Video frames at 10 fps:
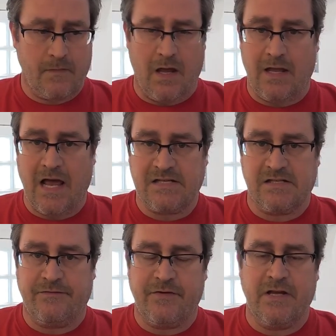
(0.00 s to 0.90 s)
Well, that's
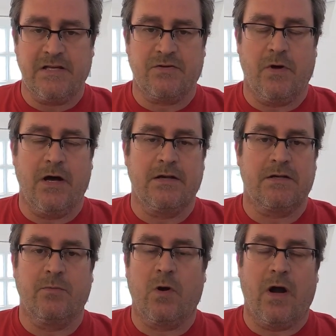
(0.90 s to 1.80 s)
it for this one.
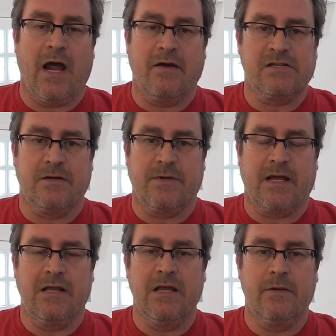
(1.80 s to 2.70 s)
Tomorrow I have something a
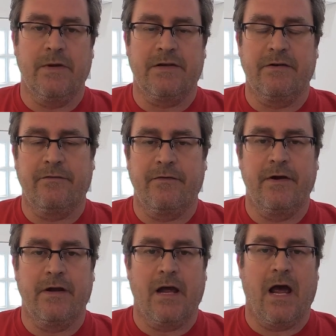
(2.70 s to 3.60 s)
little bit
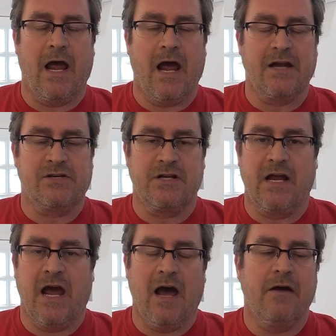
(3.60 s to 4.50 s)
different. I actually
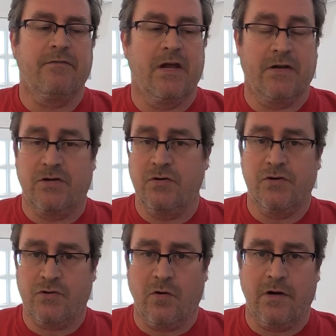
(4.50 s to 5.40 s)
have 2
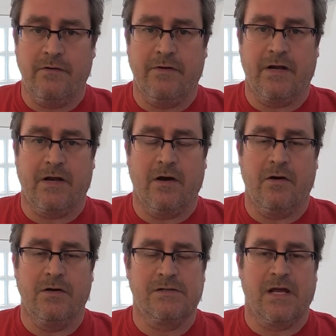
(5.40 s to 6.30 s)
shorter
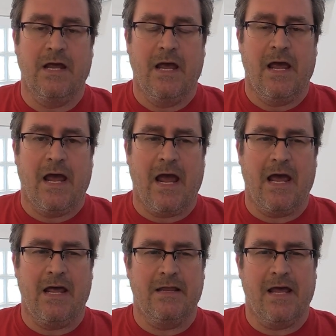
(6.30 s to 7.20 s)
videos,
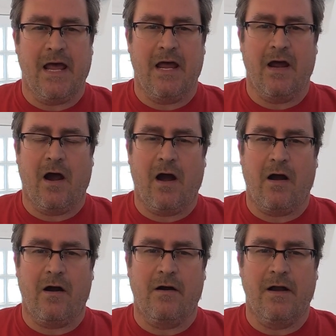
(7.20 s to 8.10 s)
and they
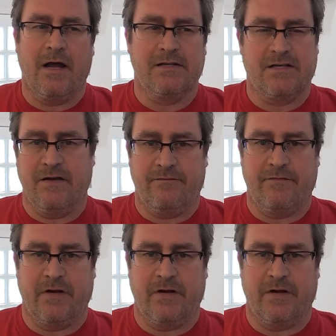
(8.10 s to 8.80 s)
are tip